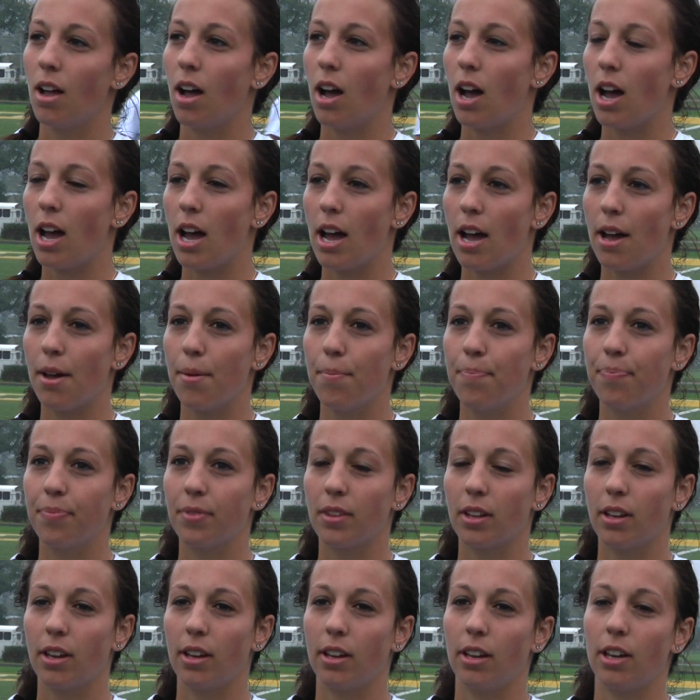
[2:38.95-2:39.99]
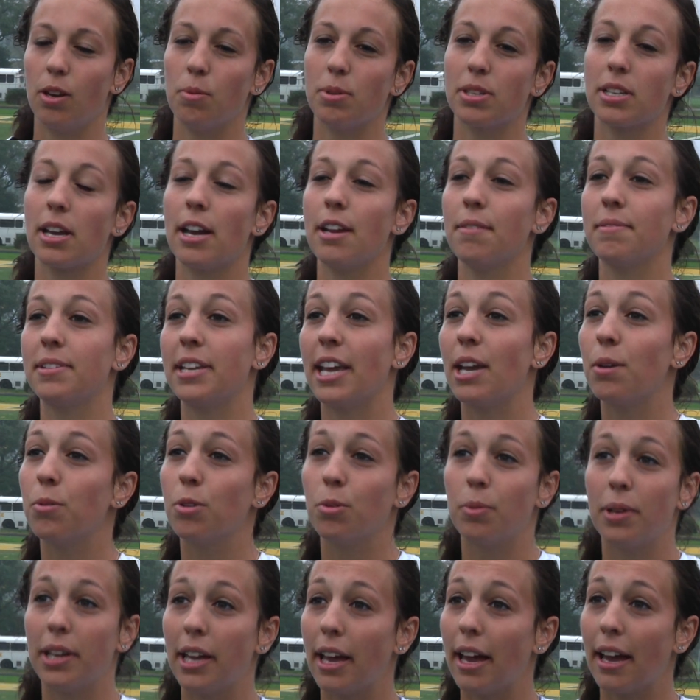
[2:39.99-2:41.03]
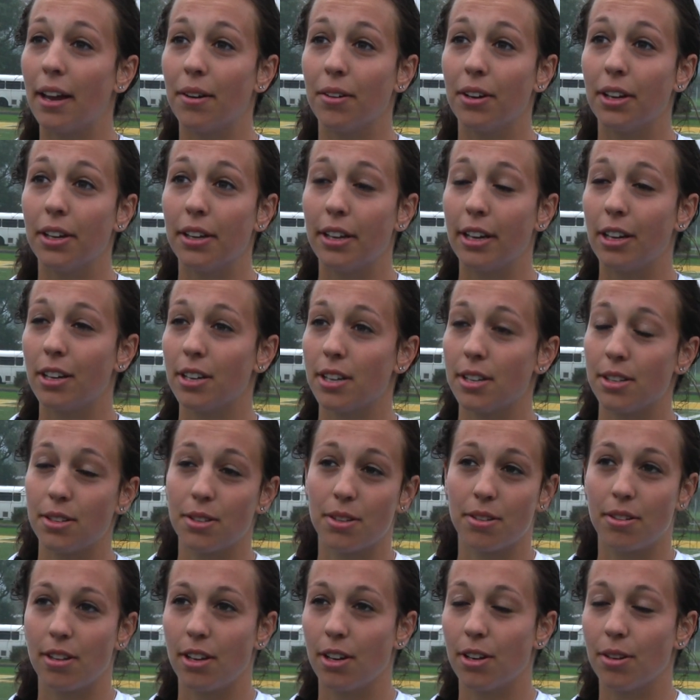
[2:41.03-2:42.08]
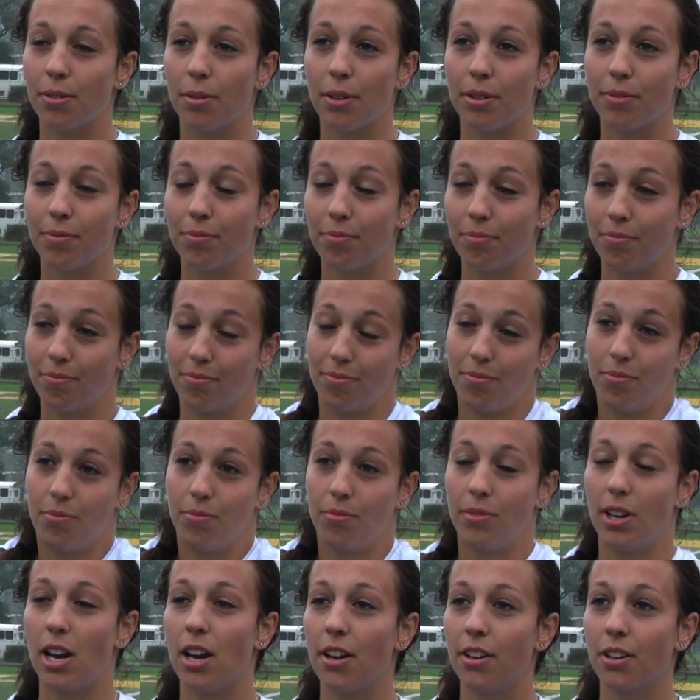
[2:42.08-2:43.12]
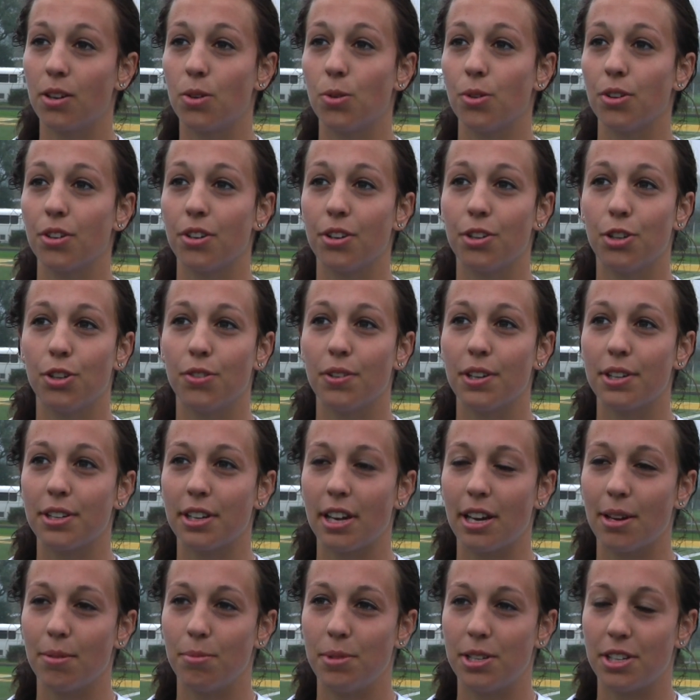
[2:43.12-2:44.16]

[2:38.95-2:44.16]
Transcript: Um, it was kind of take what we get, really, because they're on the corner in overtime.